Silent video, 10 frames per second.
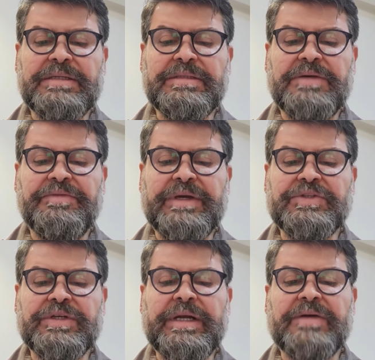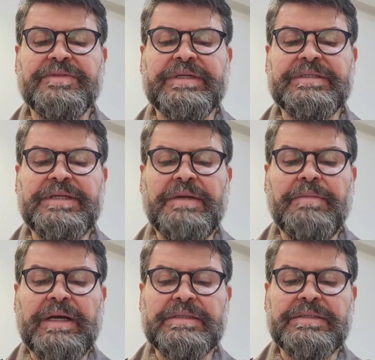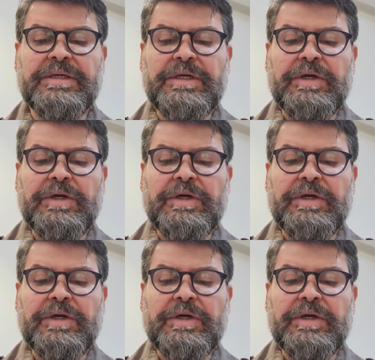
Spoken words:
intervention after 3 months,